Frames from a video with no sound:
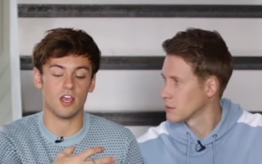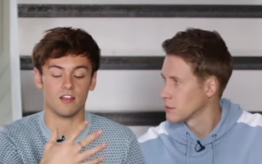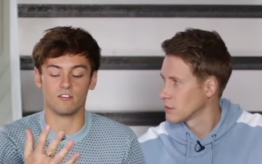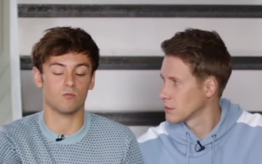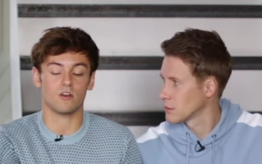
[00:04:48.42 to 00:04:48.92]

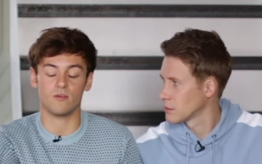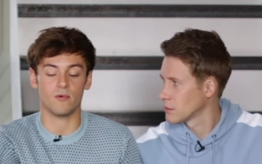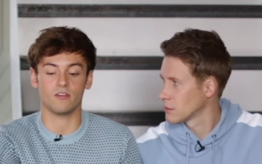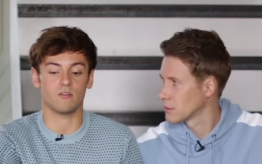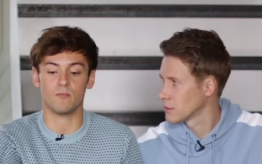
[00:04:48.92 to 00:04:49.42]
Speaker 1: it's one of the
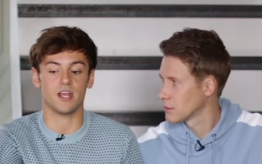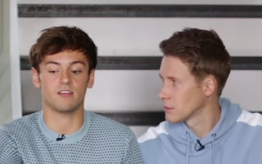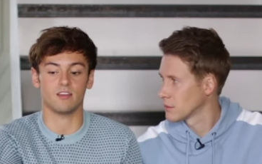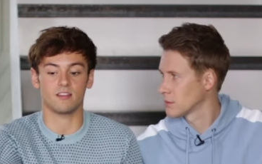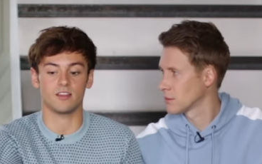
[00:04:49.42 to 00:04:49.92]
most
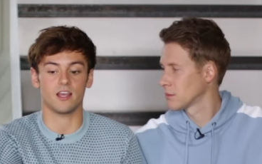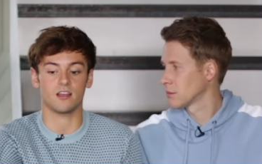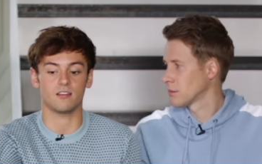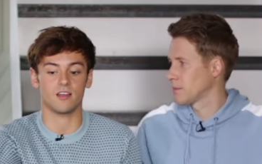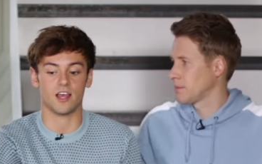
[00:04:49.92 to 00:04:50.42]
amazing
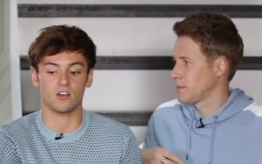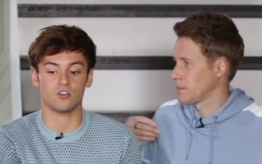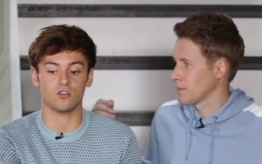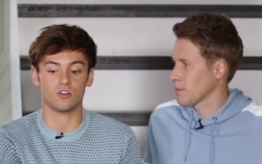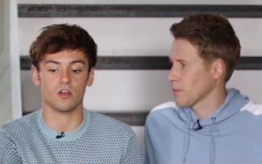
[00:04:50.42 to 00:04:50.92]
things and
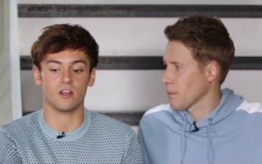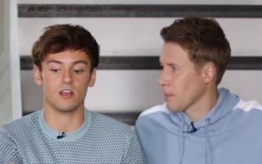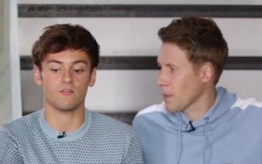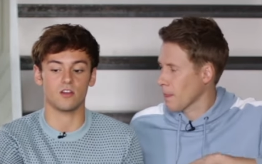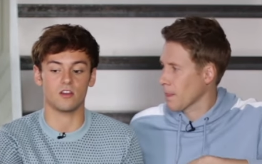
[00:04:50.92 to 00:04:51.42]
you don't
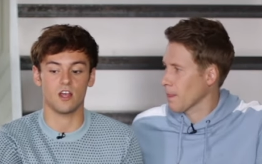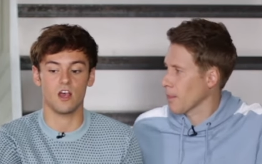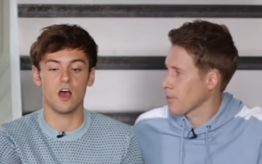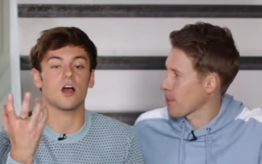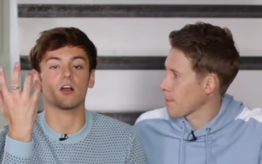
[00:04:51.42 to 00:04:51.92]
even,
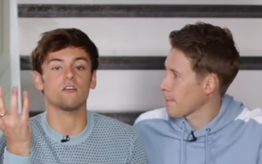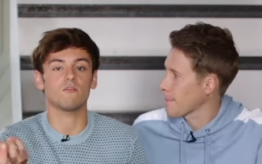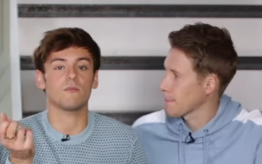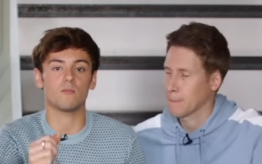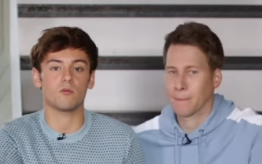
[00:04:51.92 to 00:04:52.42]
I can't even
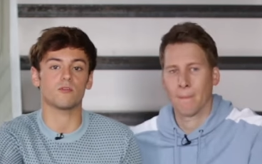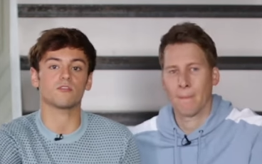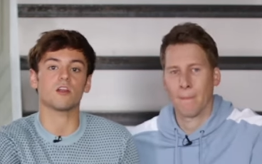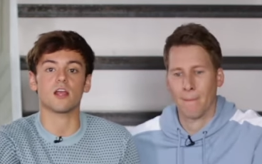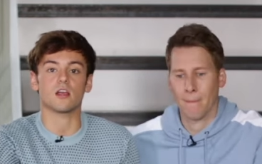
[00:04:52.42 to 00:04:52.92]
remember what it
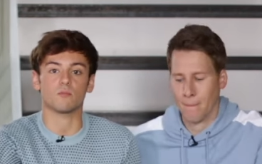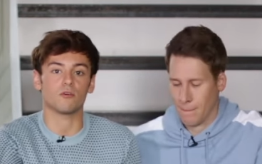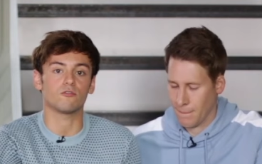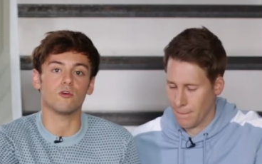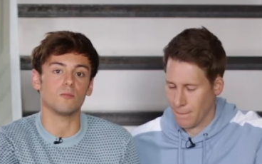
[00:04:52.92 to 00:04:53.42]
was like
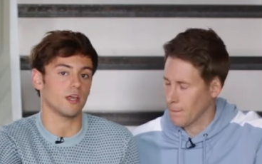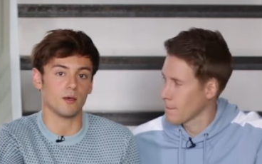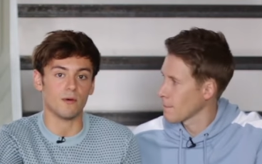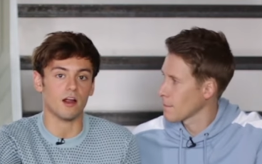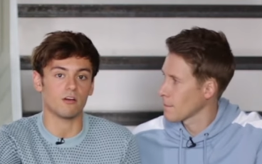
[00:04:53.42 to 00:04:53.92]
before being
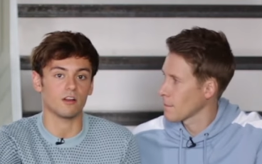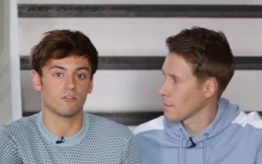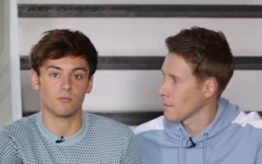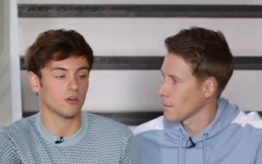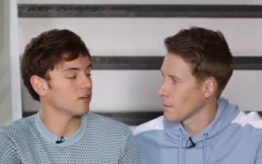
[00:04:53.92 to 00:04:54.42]
a parent,
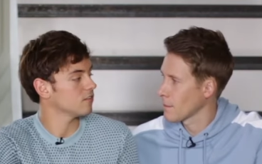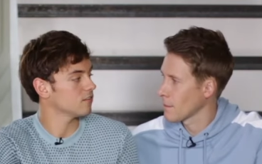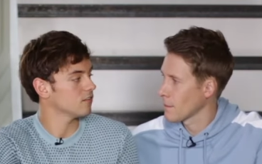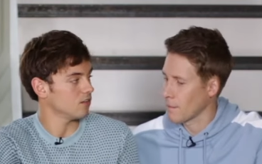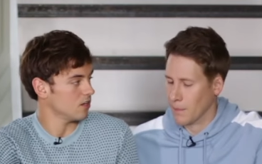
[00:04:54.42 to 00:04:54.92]
if I'm honest.
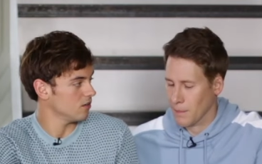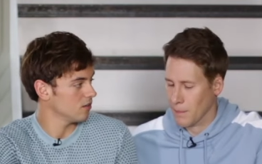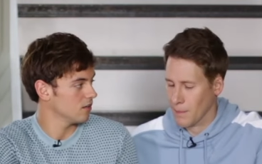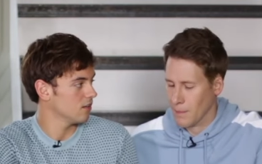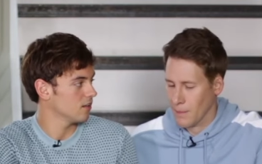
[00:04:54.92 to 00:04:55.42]
Do
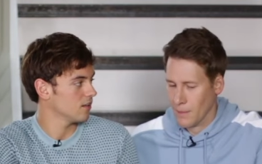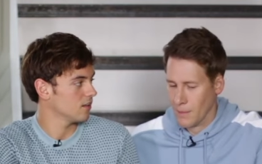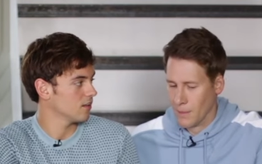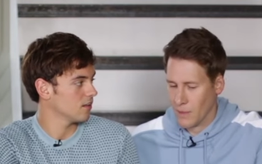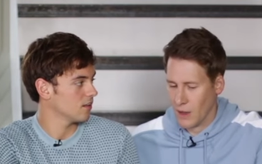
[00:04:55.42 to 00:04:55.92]
you?
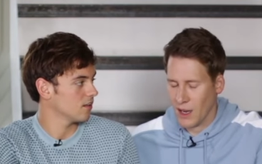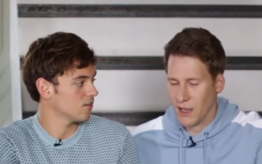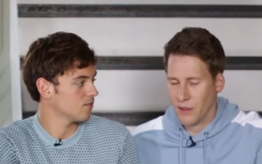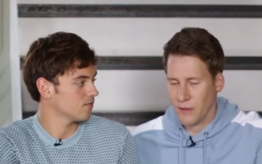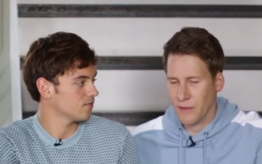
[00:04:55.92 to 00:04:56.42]
I
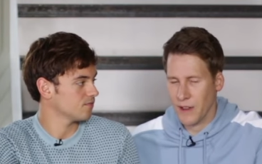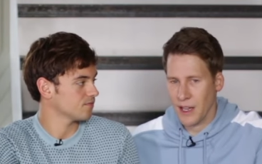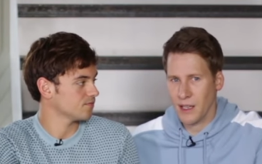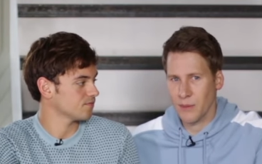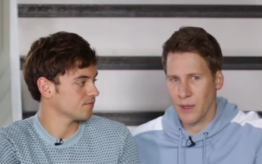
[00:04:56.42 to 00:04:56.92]
have
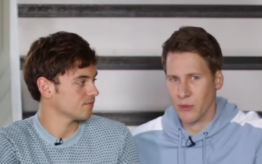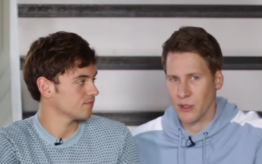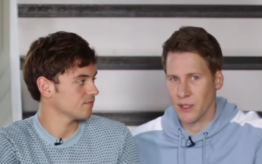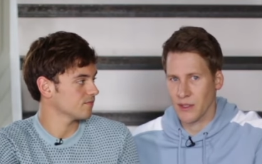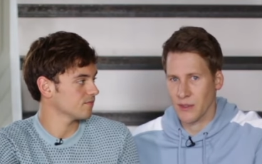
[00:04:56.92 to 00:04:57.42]
vague
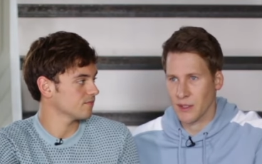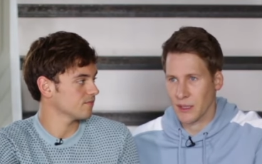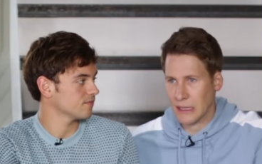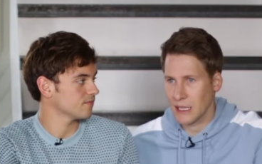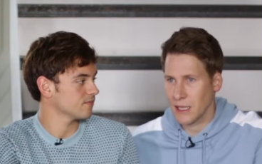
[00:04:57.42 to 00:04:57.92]
memories of
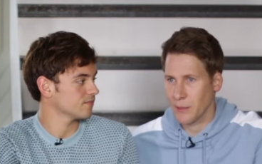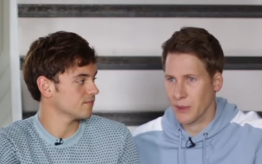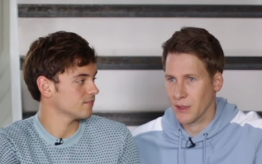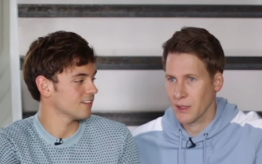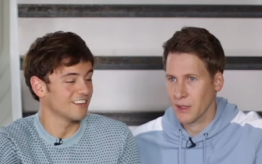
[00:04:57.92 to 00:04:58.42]
sleep,